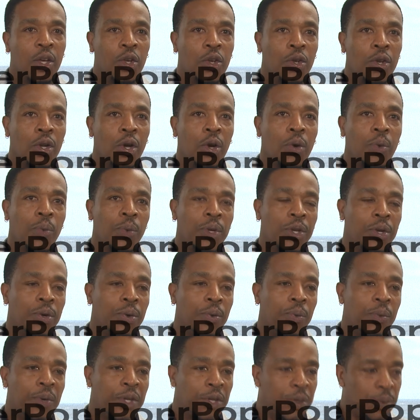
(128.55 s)
you know, when you're
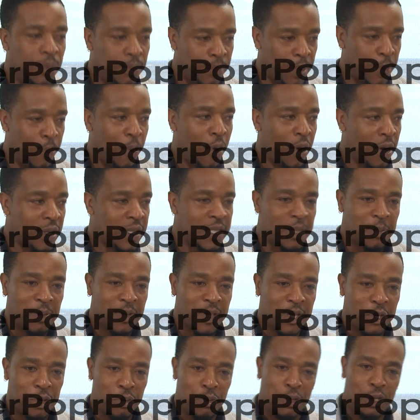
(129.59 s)
when you're a part of something
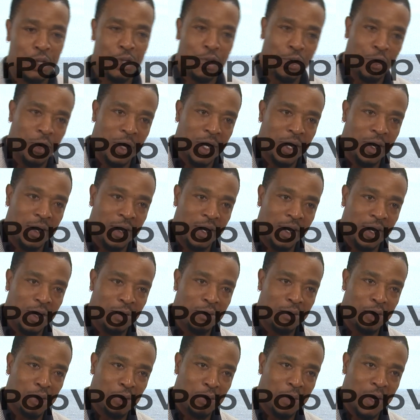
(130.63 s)
that you enjoyed, you
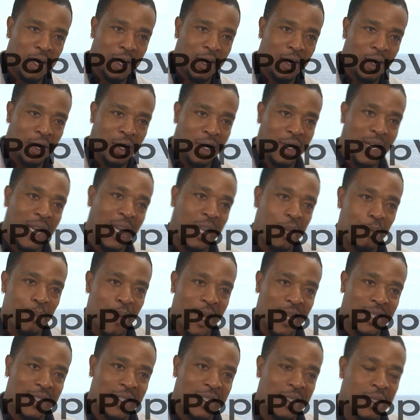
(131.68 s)
know, doing on a daily
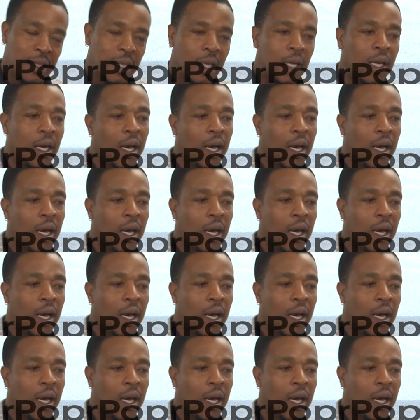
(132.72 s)
basis,